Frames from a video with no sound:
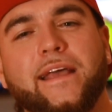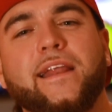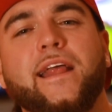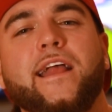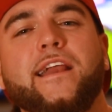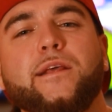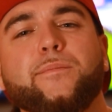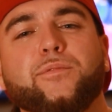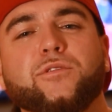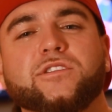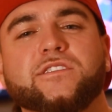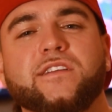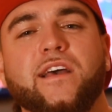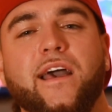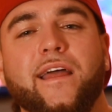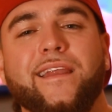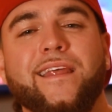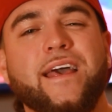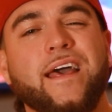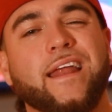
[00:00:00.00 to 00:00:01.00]
at
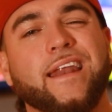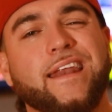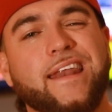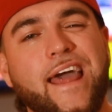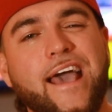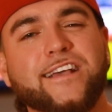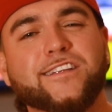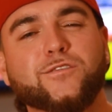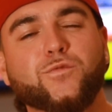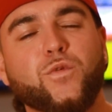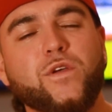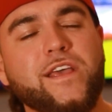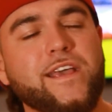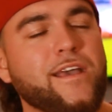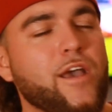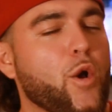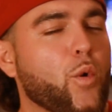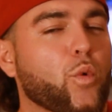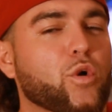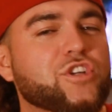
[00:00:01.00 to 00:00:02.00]
80%. Next week,
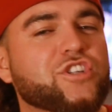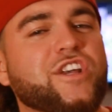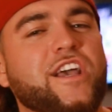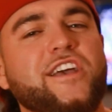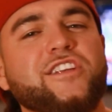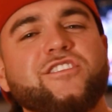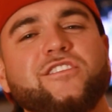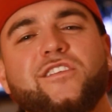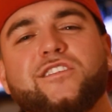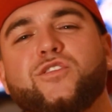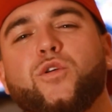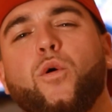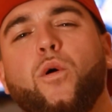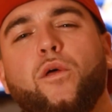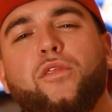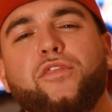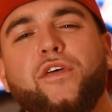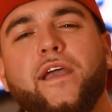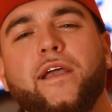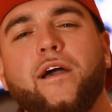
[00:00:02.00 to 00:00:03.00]
we're changing this whole
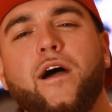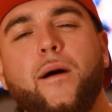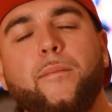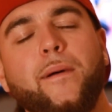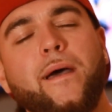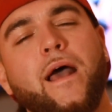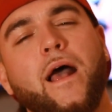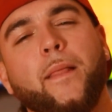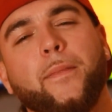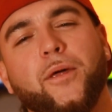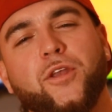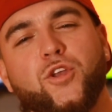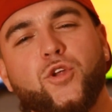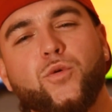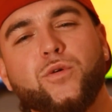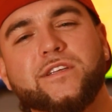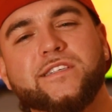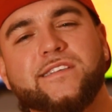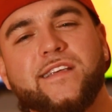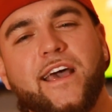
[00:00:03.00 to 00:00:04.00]
thing up. The
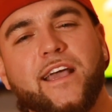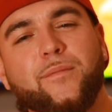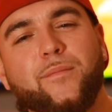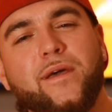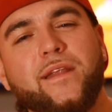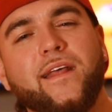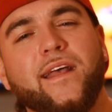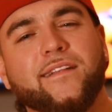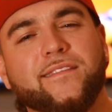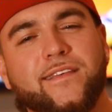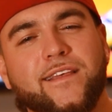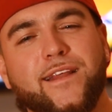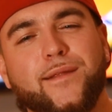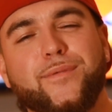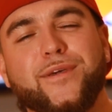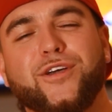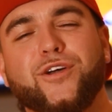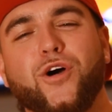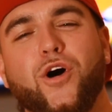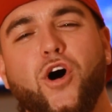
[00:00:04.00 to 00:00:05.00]
newest segment is going to
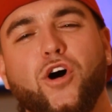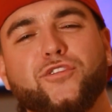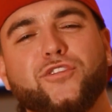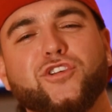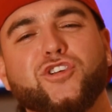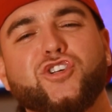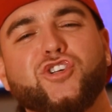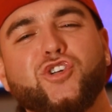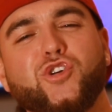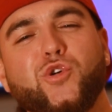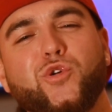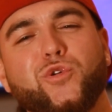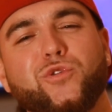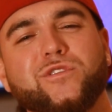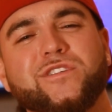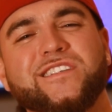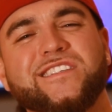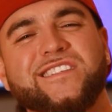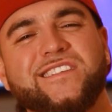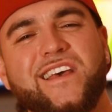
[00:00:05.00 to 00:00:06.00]
be called the Shooter
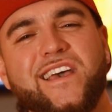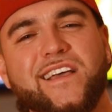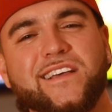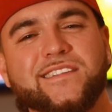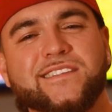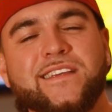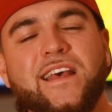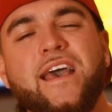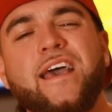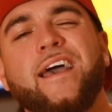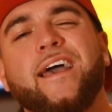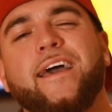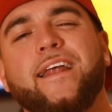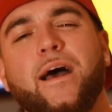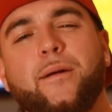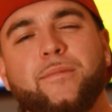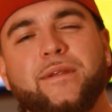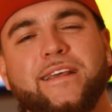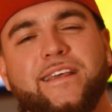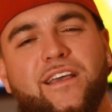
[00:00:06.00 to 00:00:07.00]
6, and
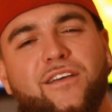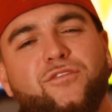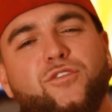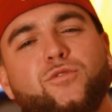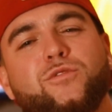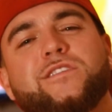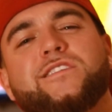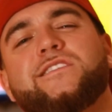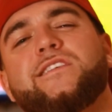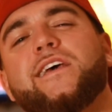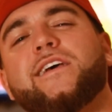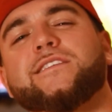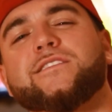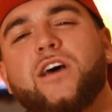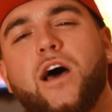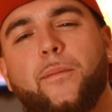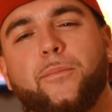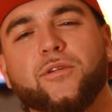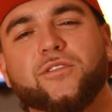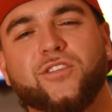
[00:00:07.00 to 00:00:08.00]
I'm going to give you 6
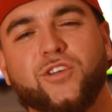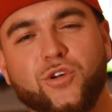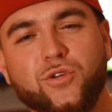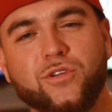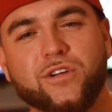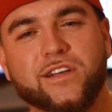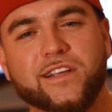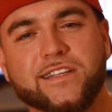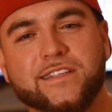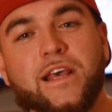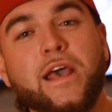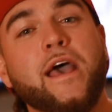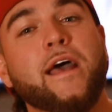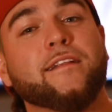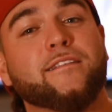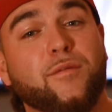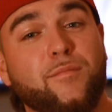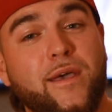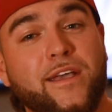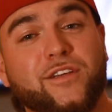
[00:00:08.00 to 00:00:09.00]
opportunities
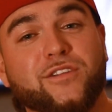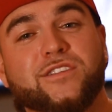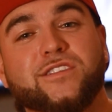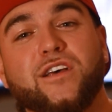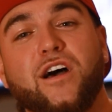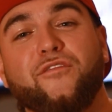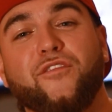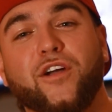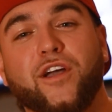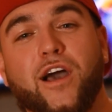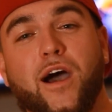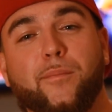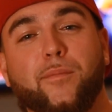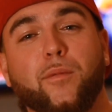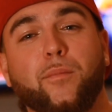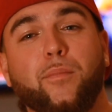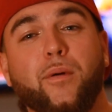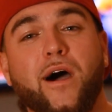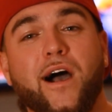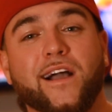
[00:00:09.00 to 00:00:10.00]
to make yourself a couple
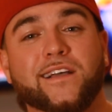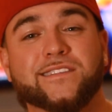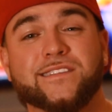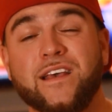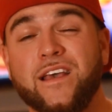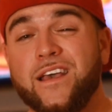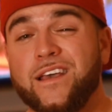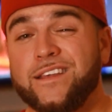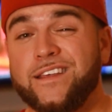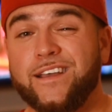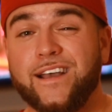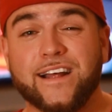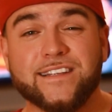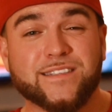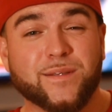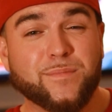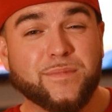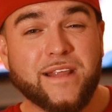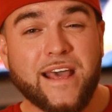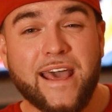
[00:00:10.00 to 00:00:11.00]
bucks. You got
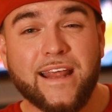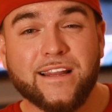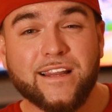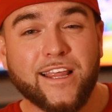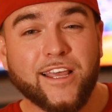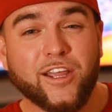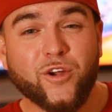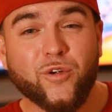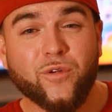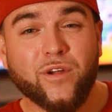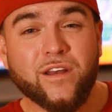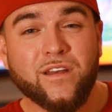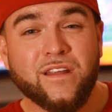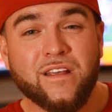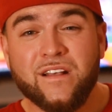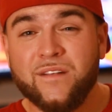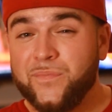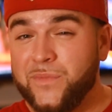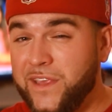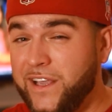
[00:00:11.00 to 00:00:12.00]
some debt lingering?
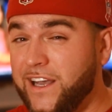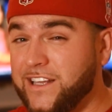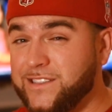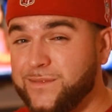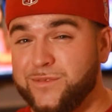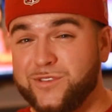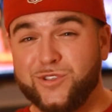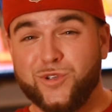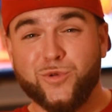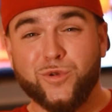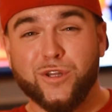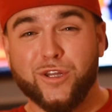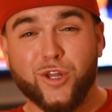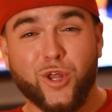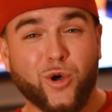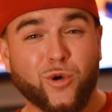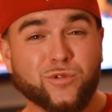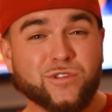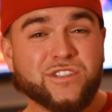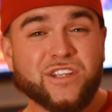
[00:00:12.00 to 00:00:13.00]
You got some student
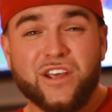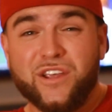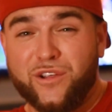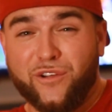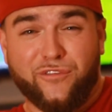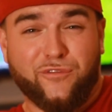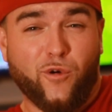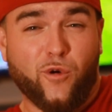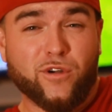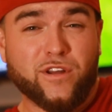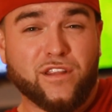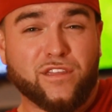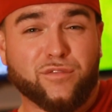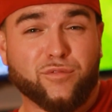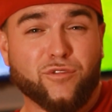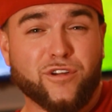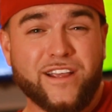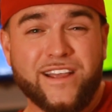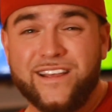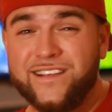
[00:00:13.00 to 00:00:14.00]
loans? You're
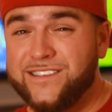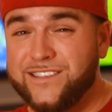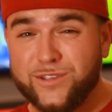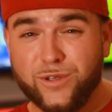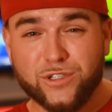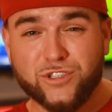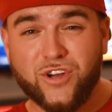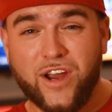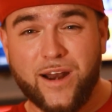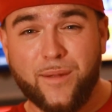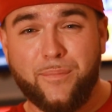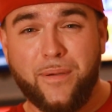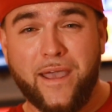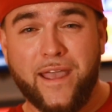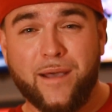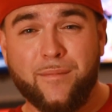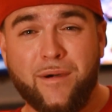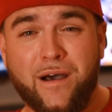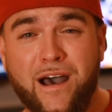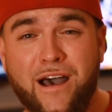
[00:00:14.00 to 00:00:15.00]
43, still trying to pay
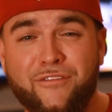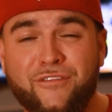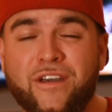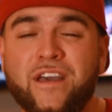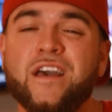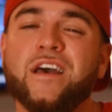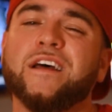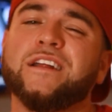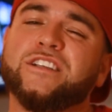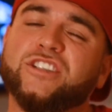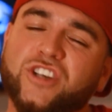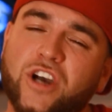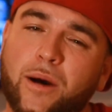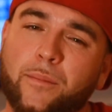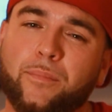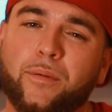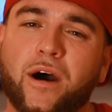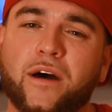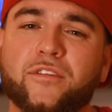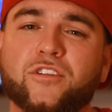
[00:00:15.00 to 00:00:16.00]
them off?
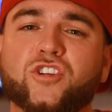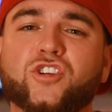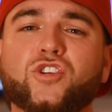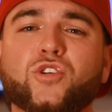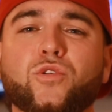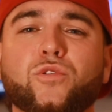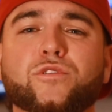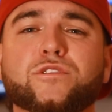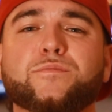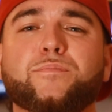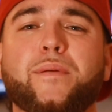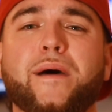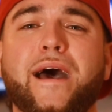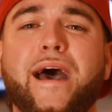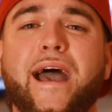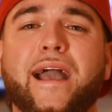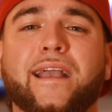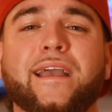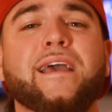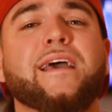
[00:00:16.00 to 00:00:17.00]
Jump on the Shooter's
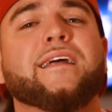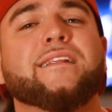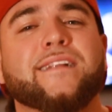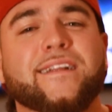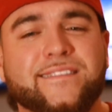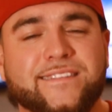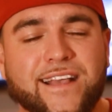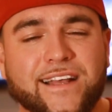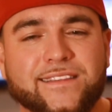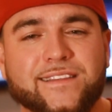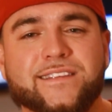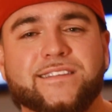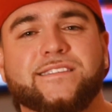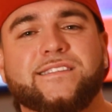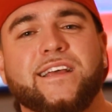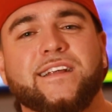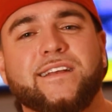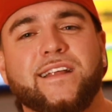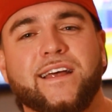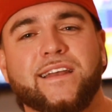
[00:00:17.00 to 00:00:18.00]
back. Let's get this
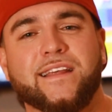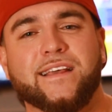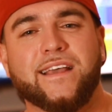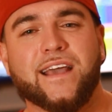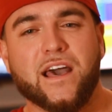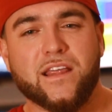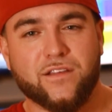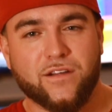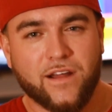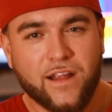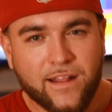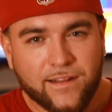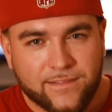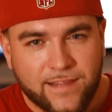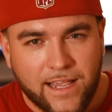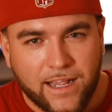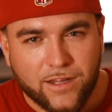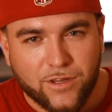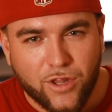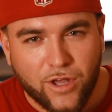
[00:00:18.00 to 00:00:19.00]
thing done together.
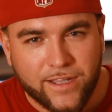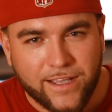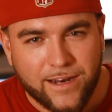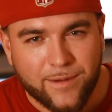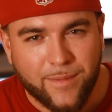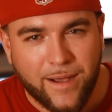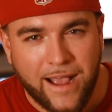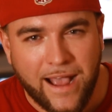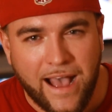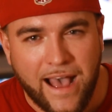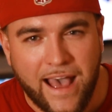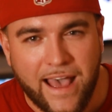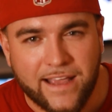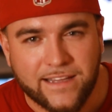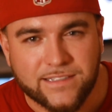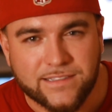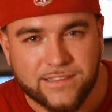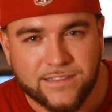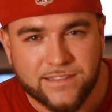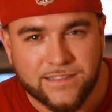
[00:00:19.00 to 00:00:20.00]
Take a look into my
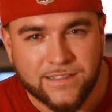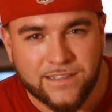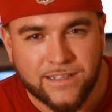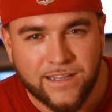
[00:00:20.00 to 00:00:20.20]
eyes.